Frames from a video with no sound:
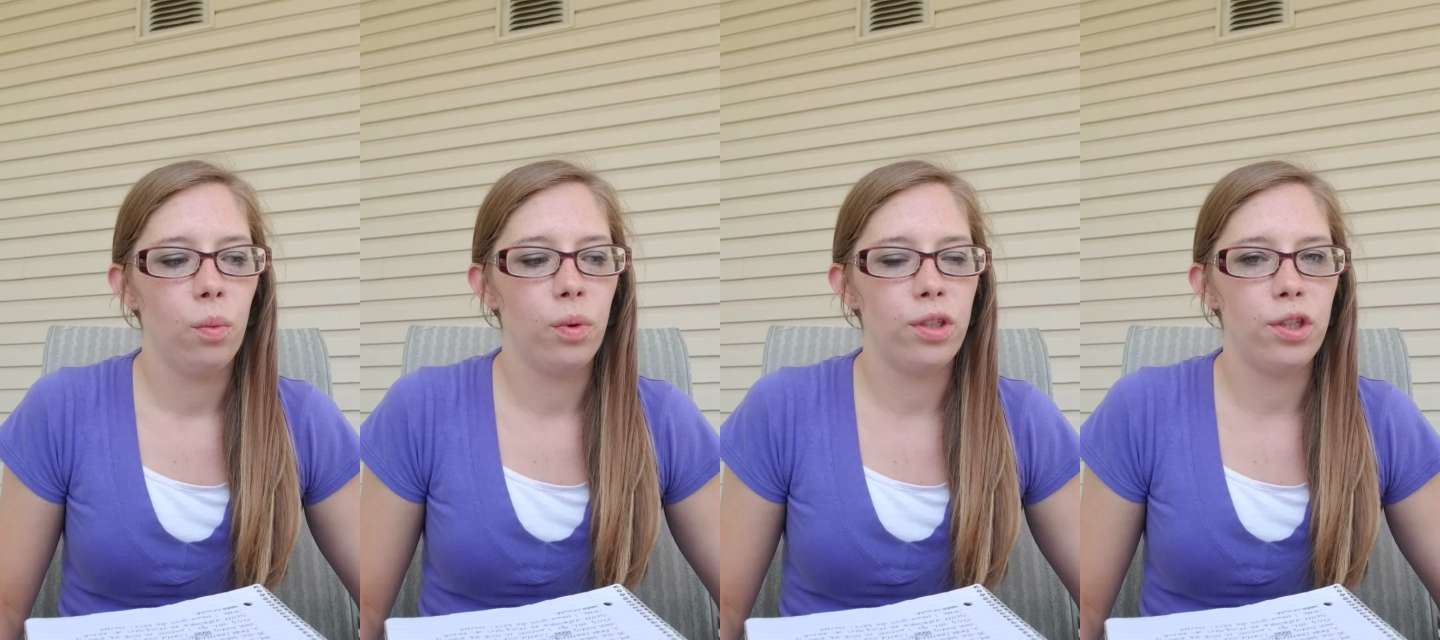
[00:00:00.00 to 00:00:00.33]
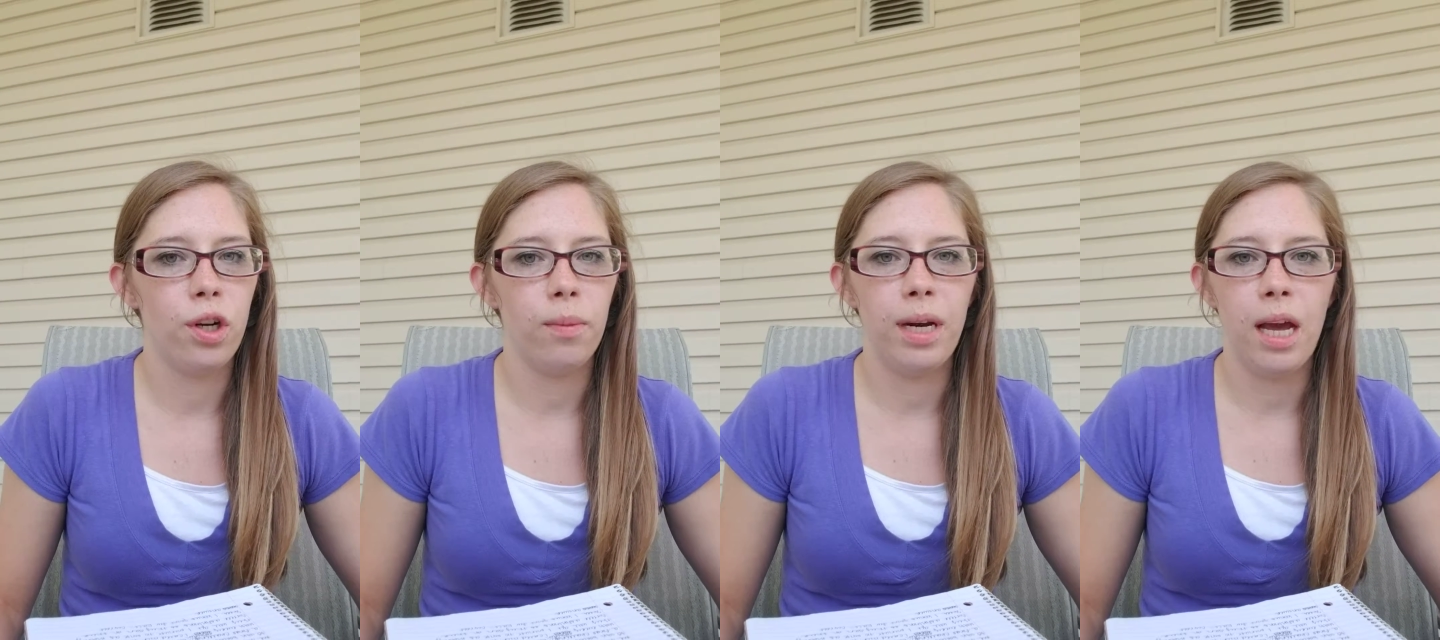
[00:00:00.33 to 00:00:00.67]
would
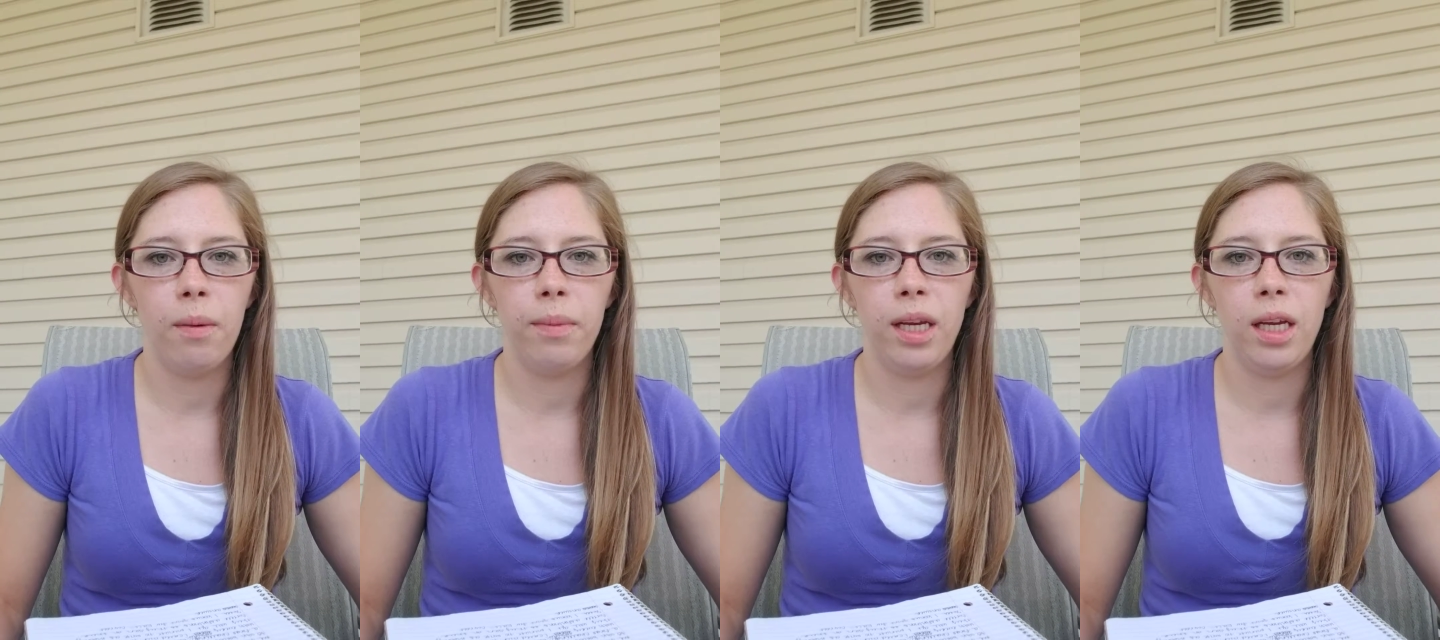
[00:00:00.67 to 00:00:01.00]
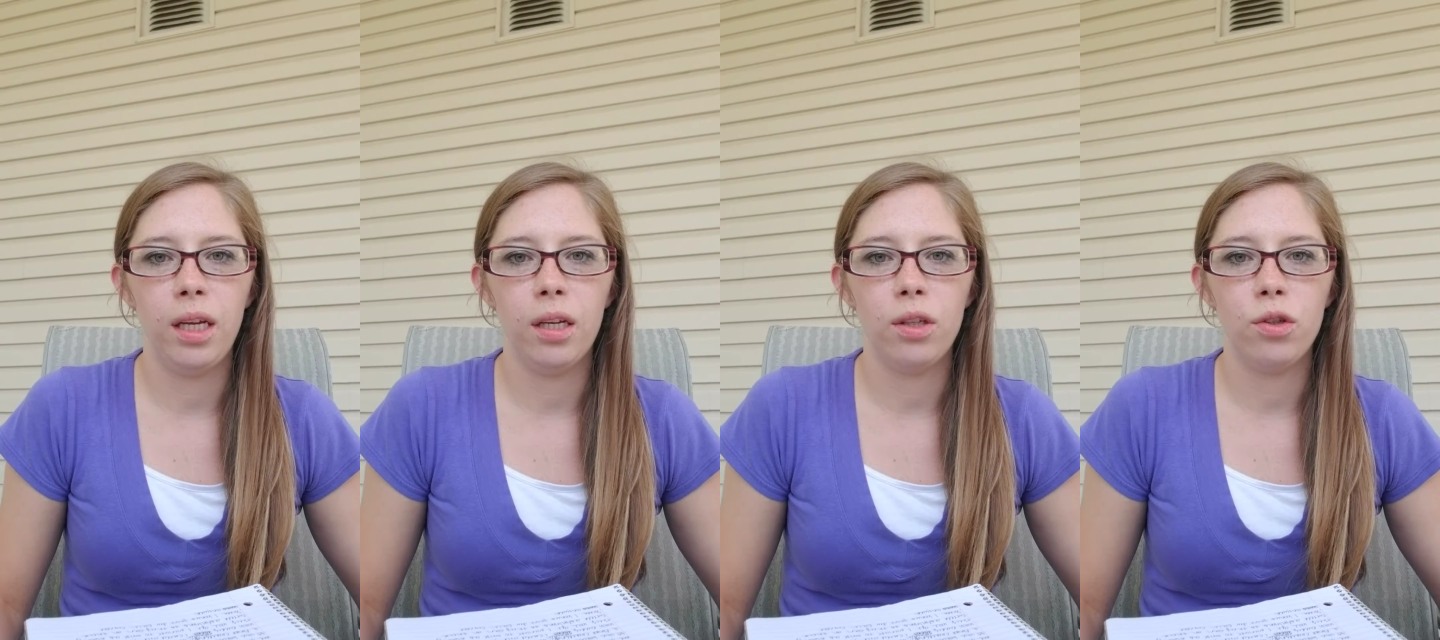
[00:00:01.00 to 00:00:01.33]
determine how
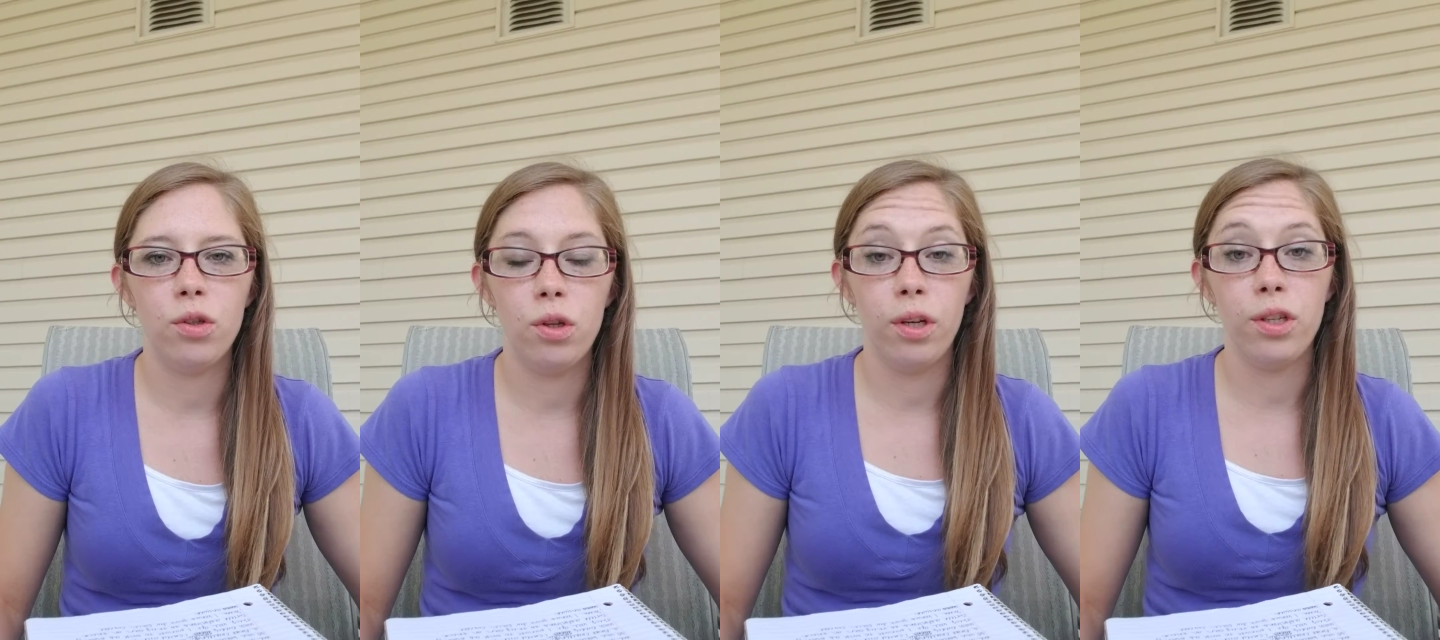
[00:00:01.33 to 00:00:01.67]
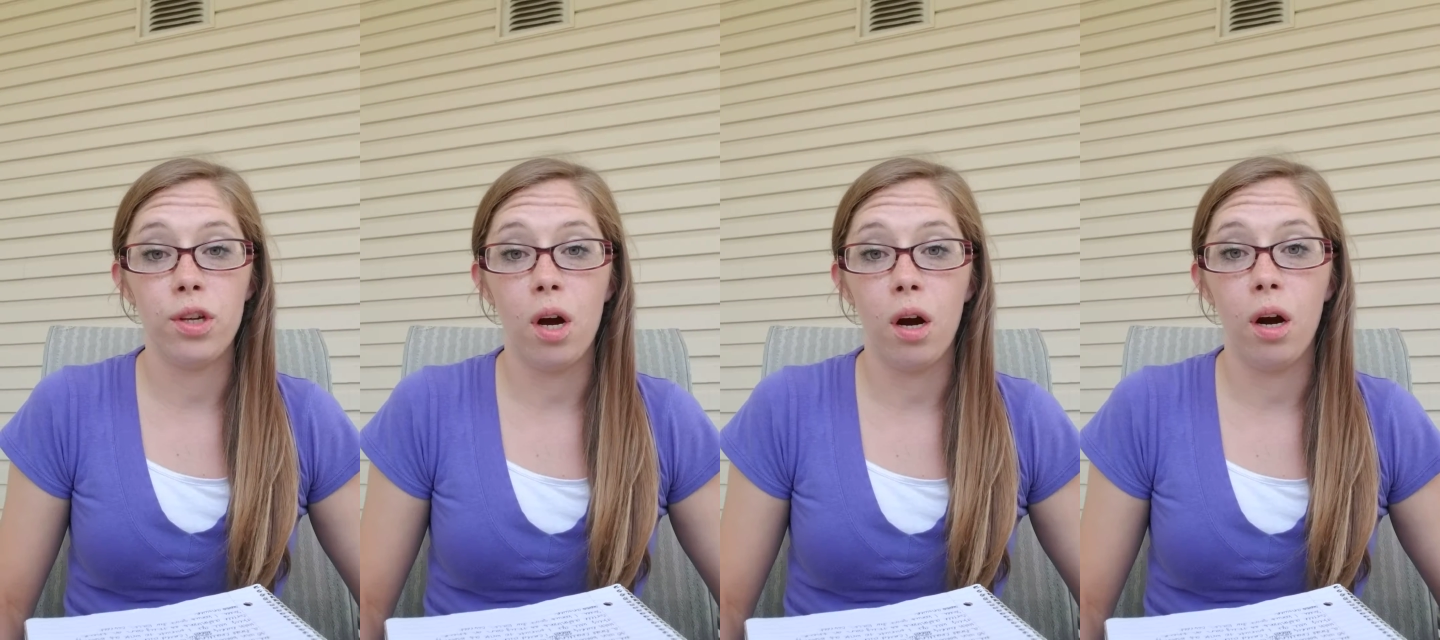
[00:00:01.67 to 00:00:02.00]
many
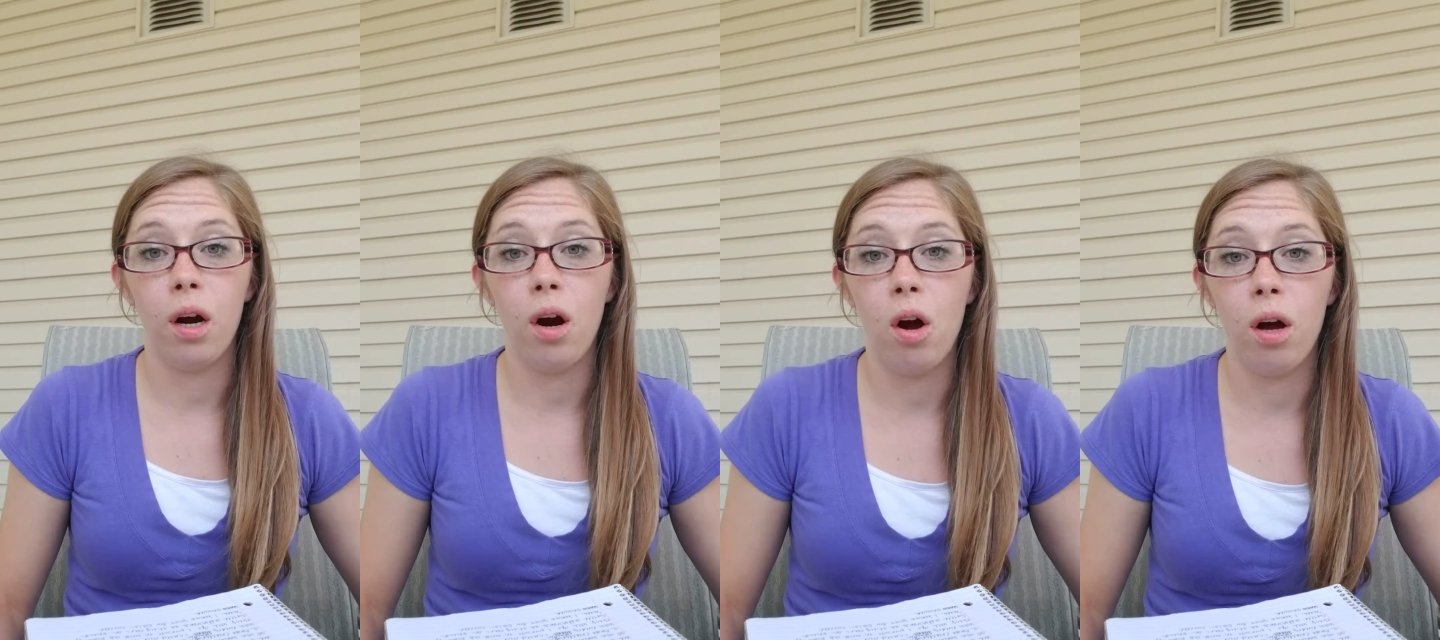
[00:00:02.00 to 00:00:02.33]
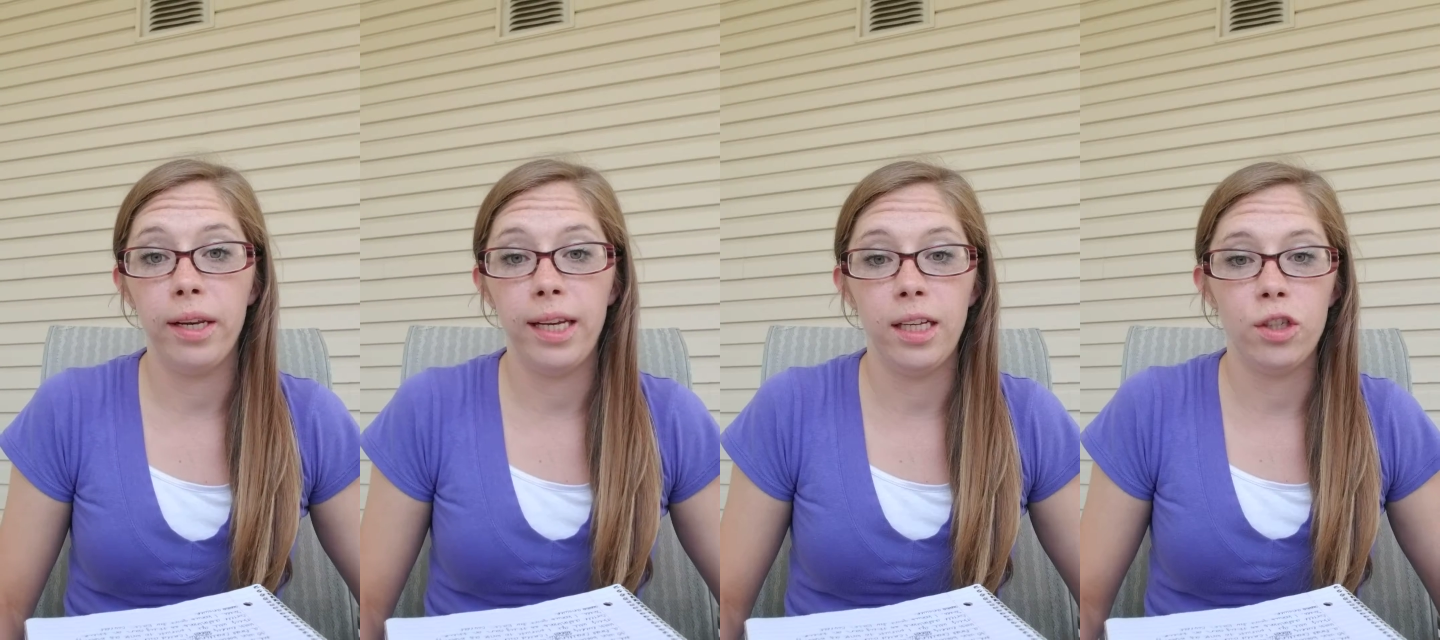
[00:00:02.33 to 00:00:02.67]
students are
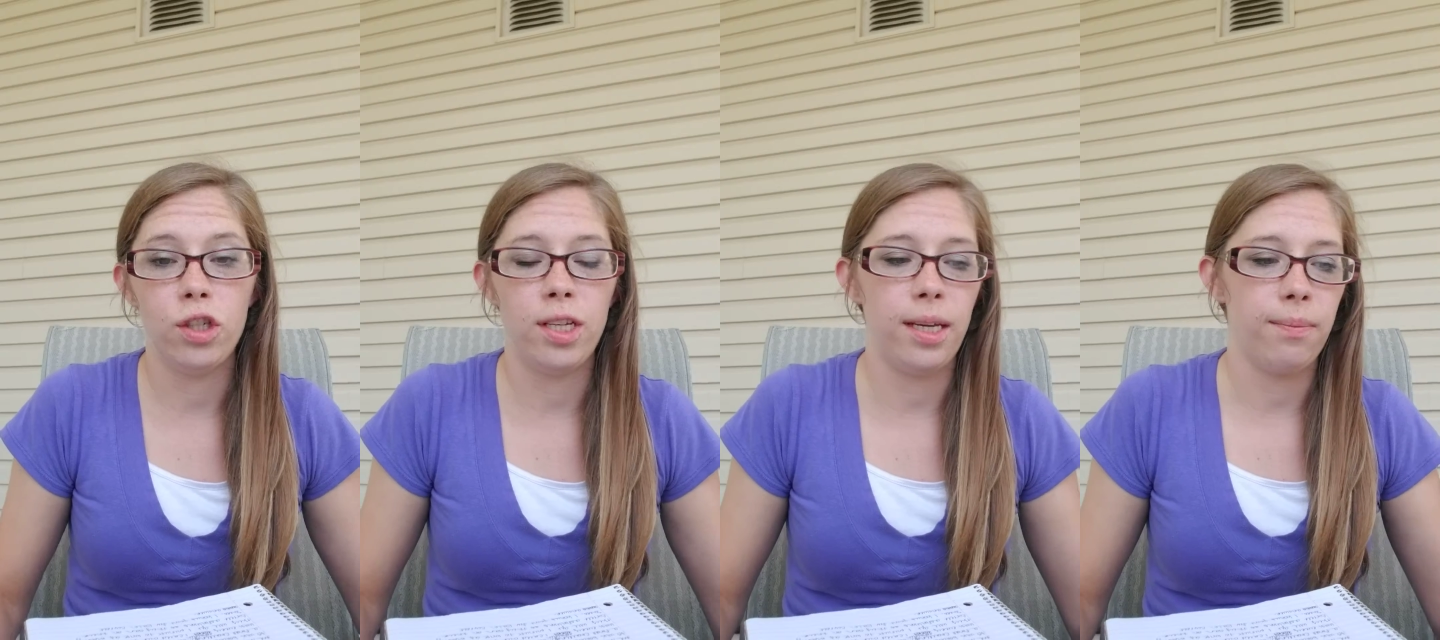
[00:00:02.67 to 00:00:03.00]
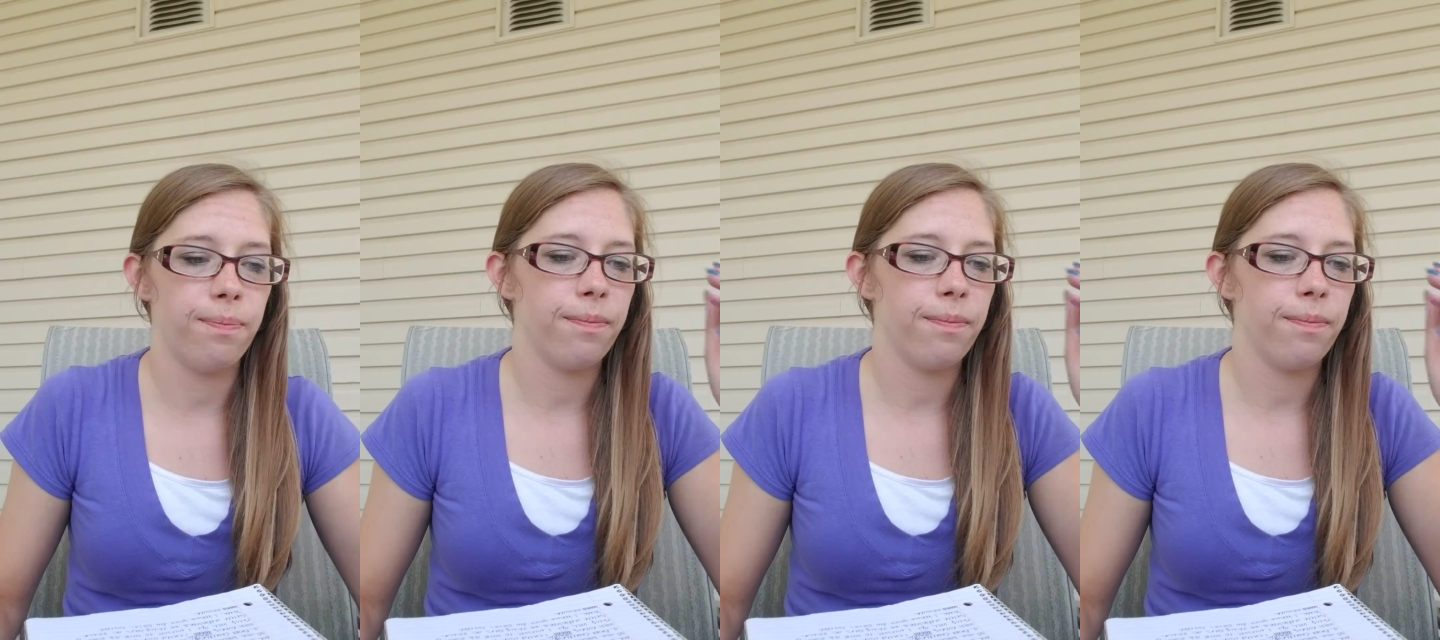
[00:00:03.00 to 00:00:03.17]
on each team.